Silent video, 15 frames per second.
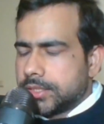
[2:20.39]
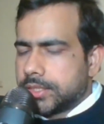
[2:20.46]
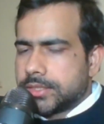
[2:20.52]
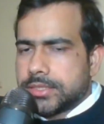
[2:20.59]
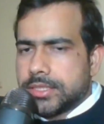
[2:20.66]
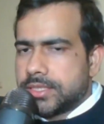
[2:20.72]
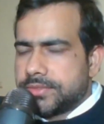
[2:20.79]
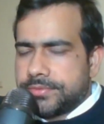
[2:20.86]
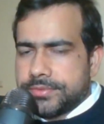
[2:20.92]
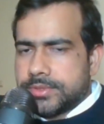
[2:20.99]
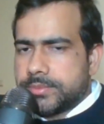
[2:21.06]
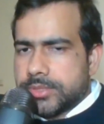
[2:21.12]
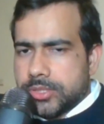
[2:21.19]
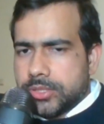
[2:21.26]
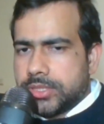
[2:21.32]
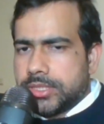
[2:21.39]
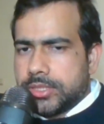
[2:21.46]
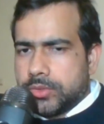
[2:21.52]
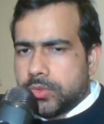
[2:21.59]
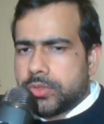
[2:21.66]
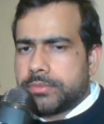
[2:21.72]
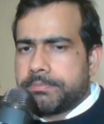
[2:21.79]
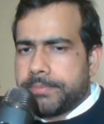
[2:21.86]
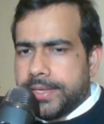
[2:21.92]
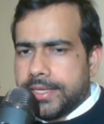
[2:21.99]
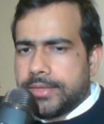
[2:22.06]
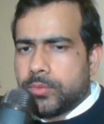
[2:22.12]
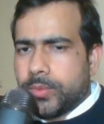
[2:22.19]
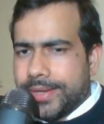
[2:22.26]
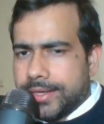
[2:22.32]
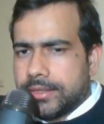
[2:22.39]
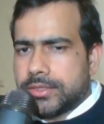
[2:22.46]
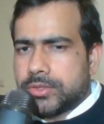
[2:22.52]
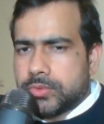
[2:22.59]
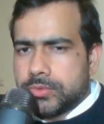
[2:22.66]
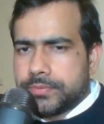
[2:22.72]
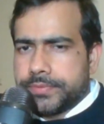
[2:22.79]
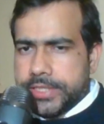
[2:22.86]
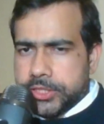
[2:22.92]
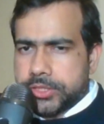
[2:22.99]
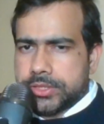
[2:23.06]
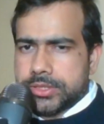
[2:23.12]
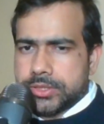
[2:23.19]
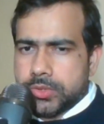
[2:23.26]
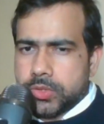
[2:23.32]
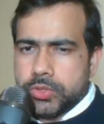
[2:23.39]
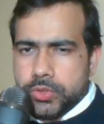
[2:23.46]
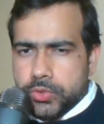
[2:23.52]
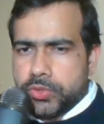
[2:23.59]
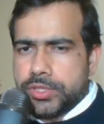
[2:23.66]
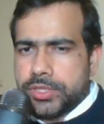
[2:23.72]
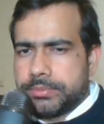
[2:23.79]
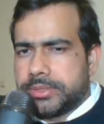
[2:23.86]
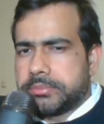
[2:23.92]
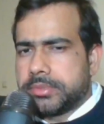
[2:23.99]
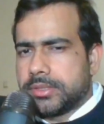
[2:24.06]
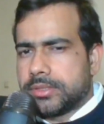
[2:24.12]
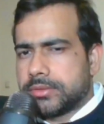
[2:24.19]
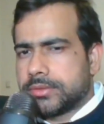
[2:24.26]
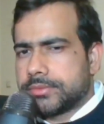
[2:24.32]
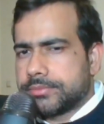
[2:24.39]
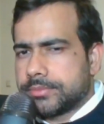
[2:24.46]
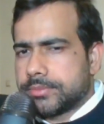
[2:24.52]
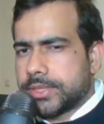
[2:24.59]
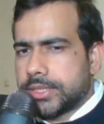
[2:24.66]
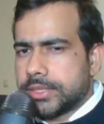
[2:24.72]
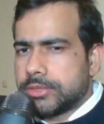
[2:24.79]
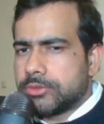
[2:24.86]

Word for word: Consulting firms, they don't pay well to freshers or the junior people, right?